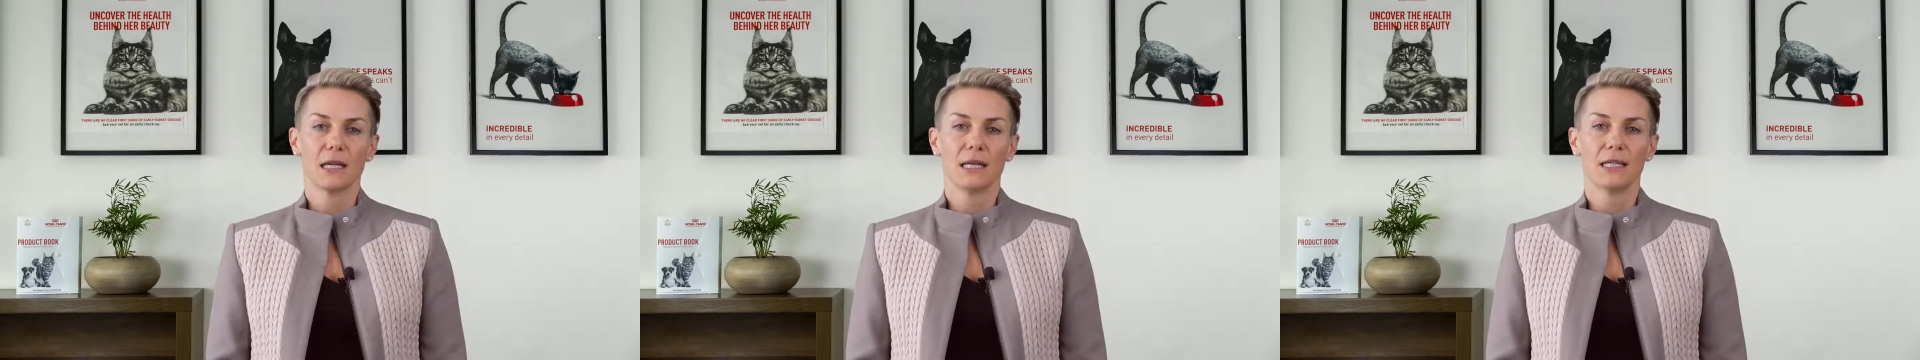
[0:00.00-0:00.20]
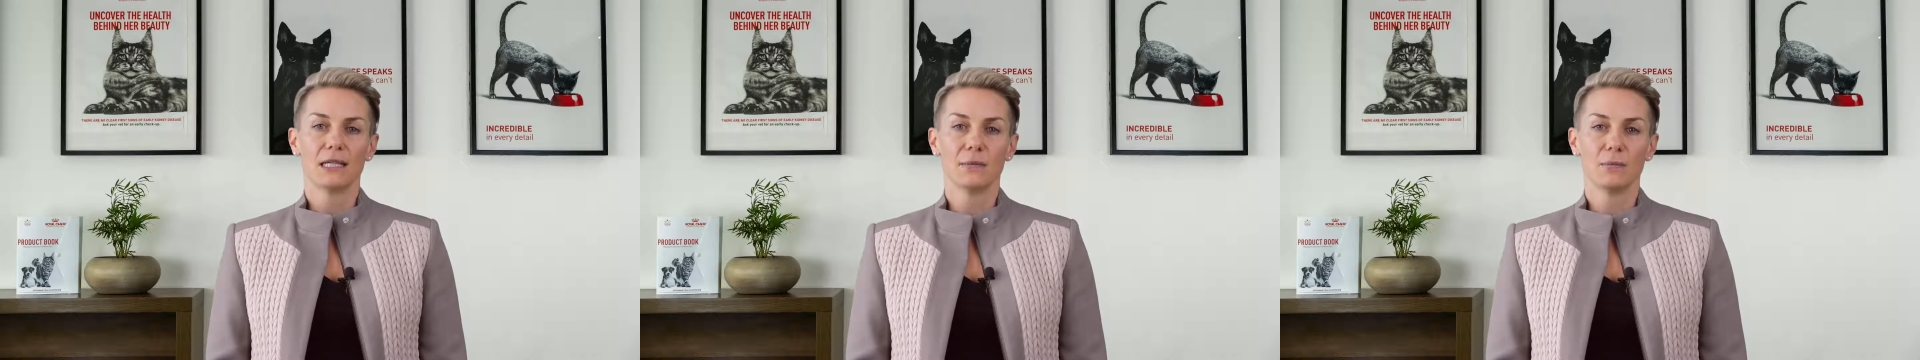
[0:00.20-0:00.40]

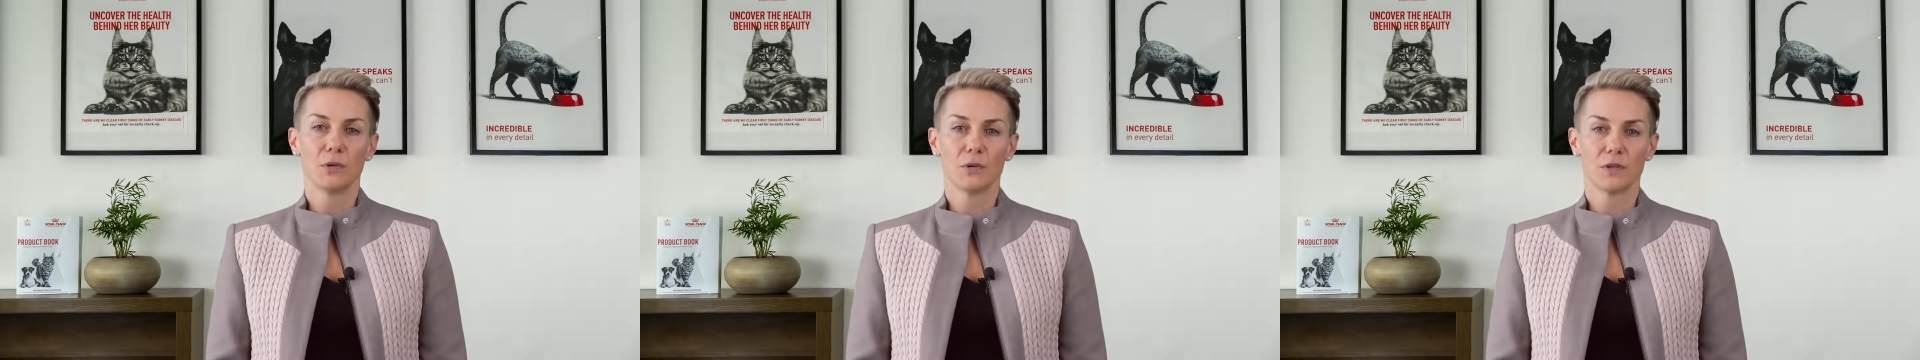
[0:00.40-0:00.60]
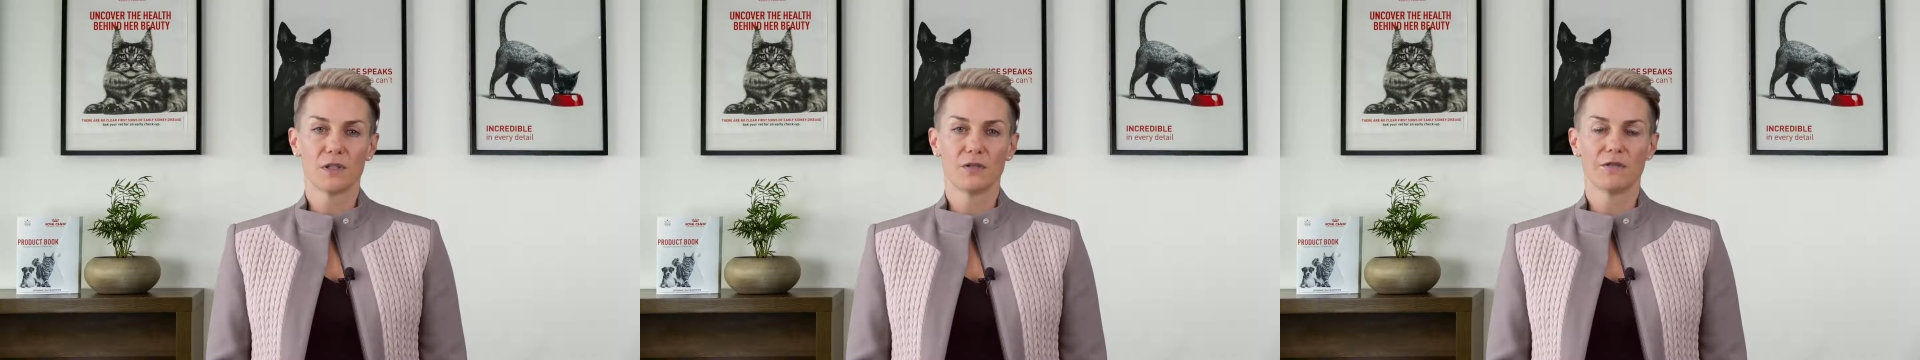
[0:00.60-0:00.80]
It's
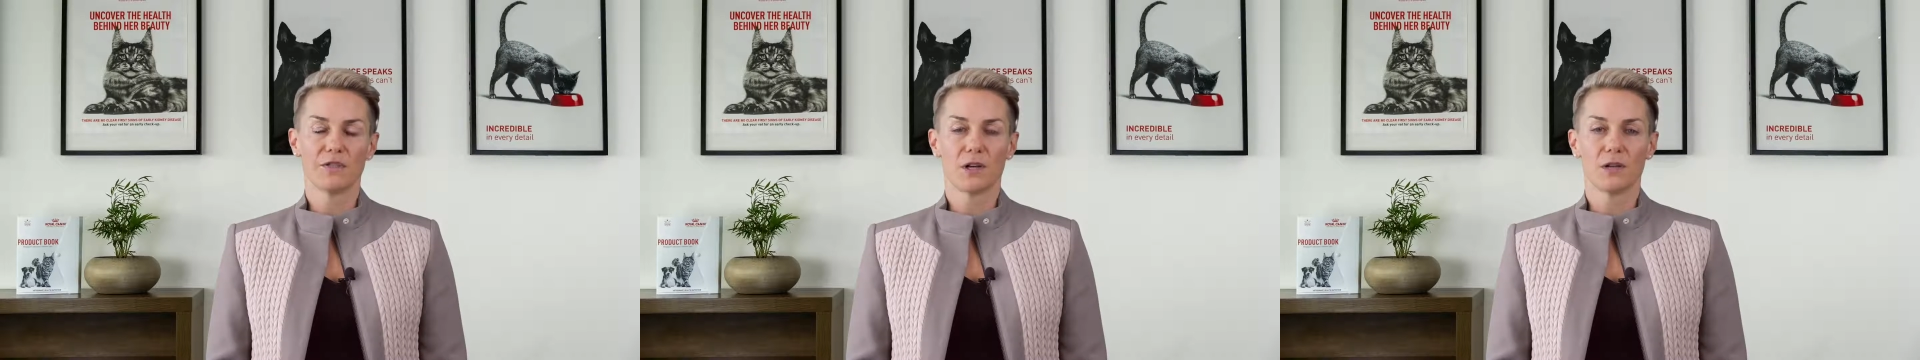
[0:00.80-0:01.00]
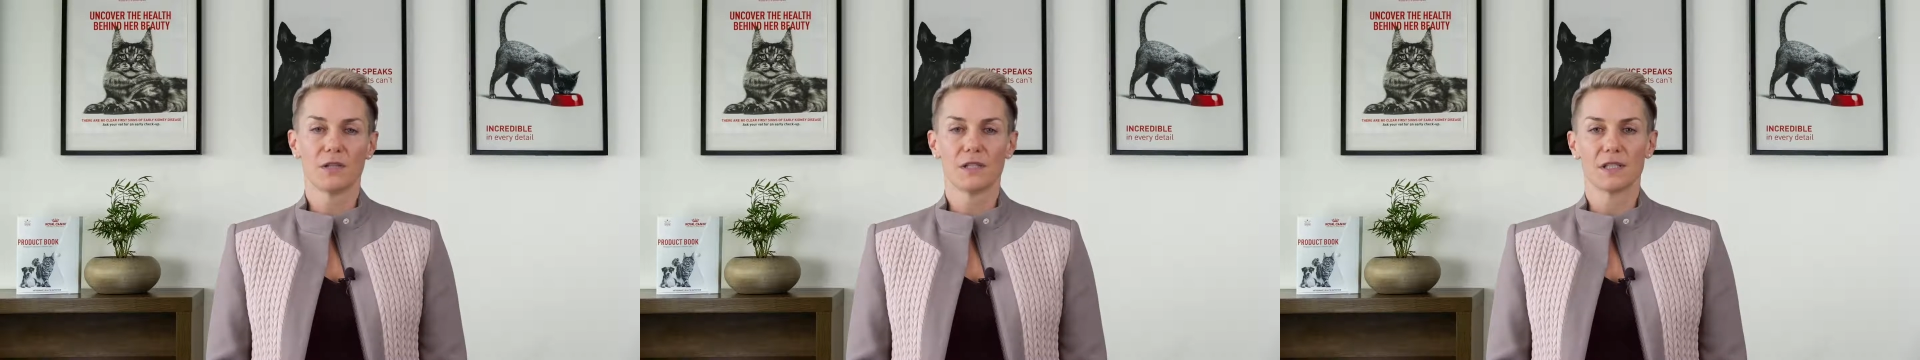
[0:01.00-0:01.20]
important for
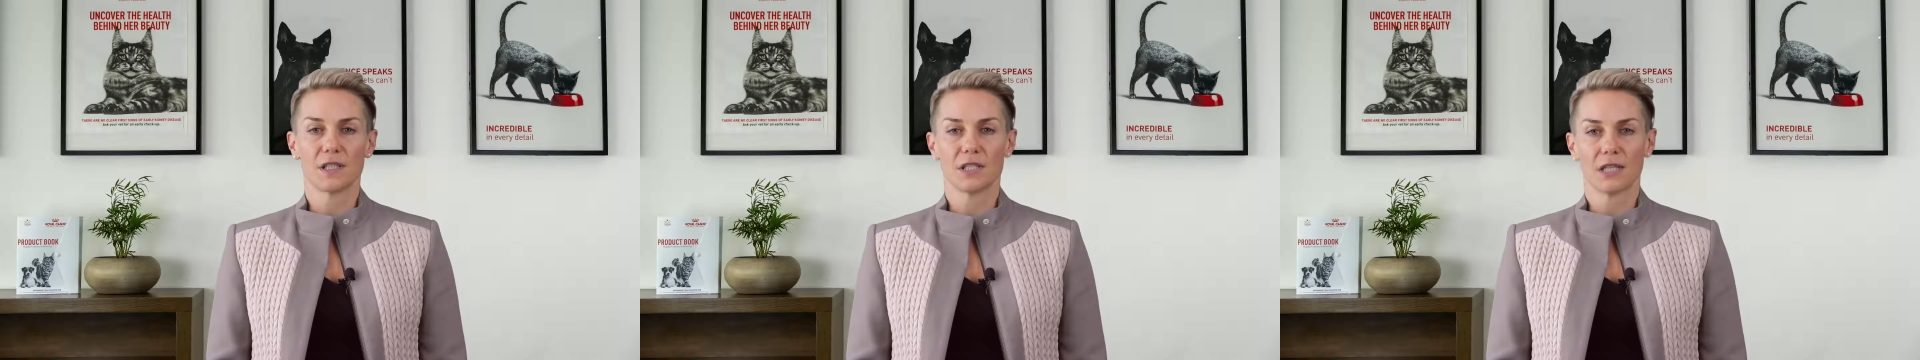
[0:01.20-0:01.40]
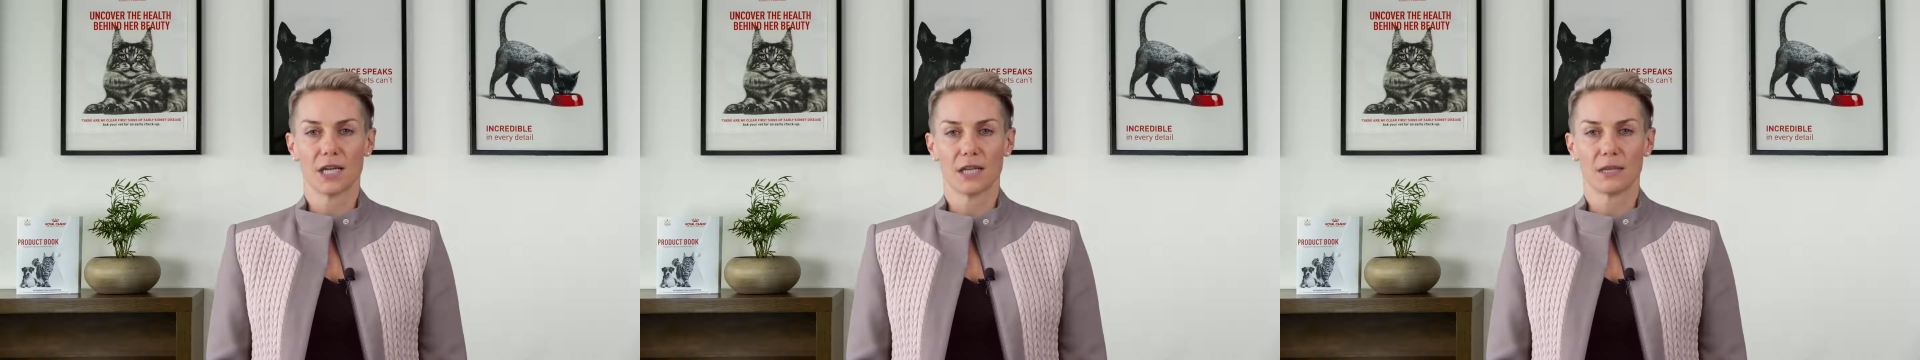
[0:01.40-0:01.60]
owners
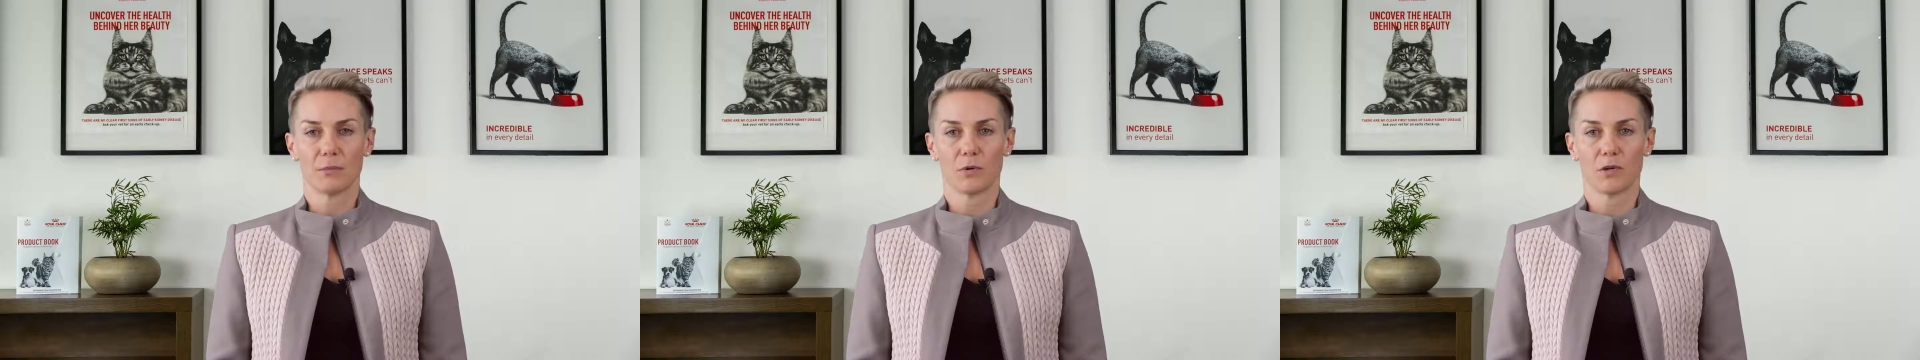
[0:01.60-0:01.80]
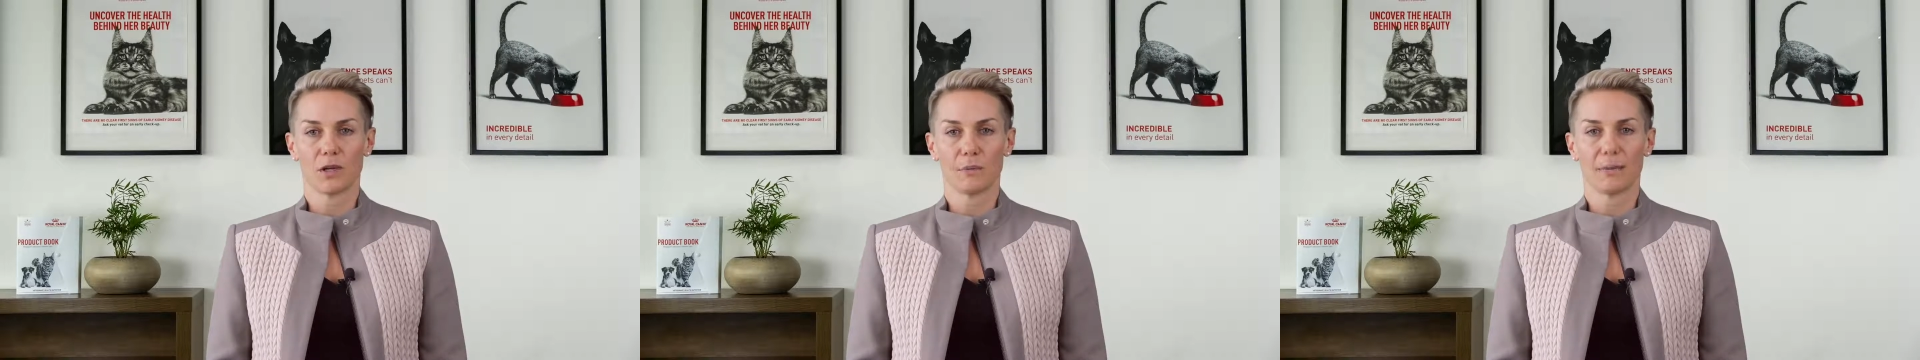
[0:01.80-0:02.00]
to check the
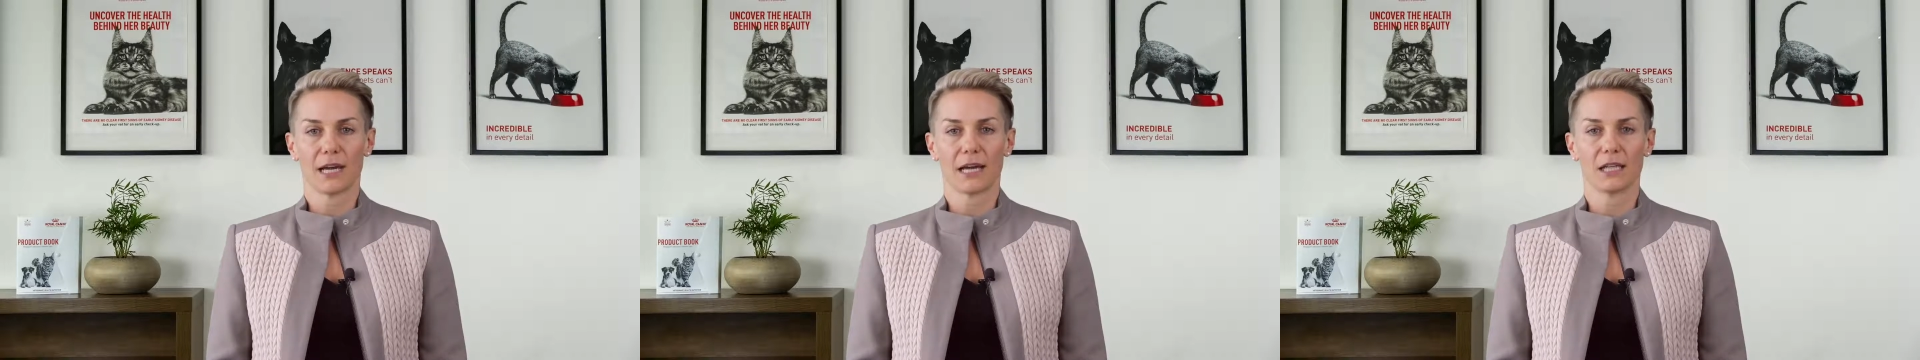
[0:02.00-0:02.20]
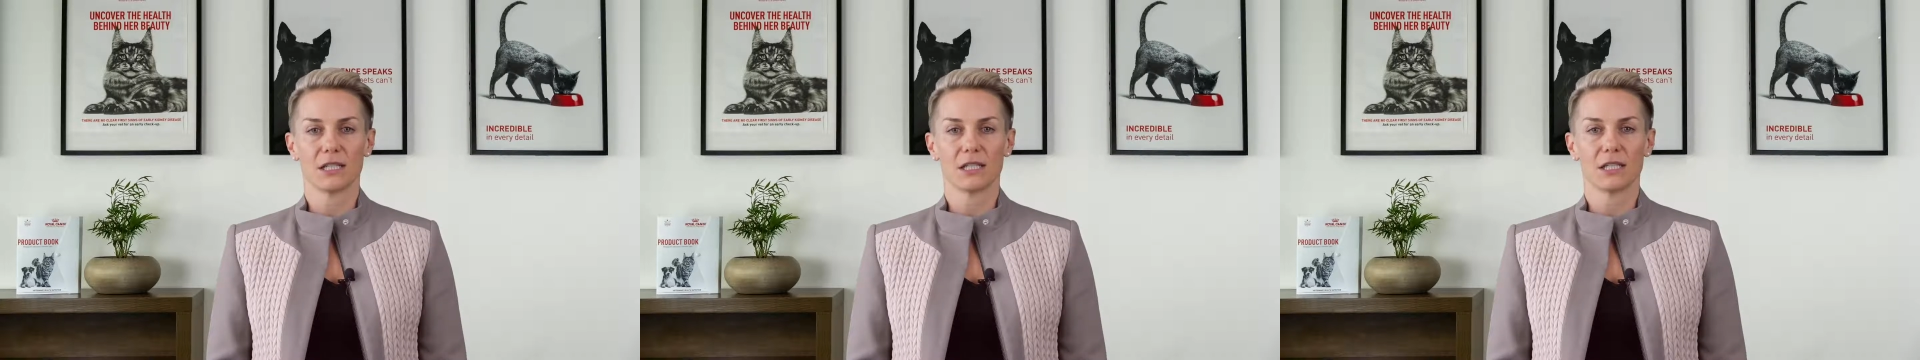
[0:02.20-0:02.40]
product
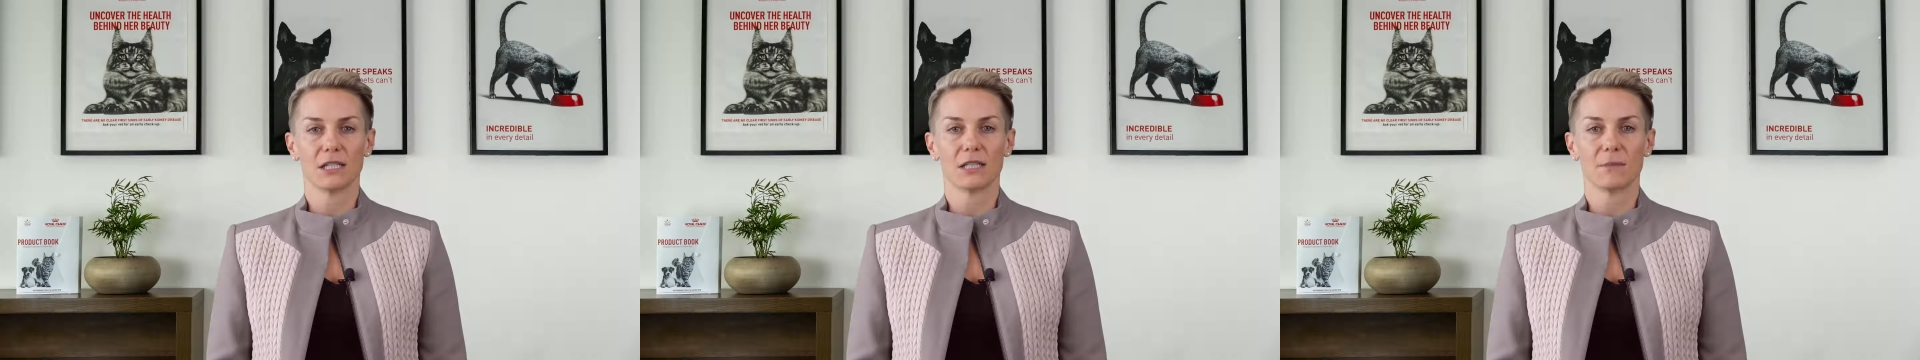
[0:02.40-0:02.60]
packaging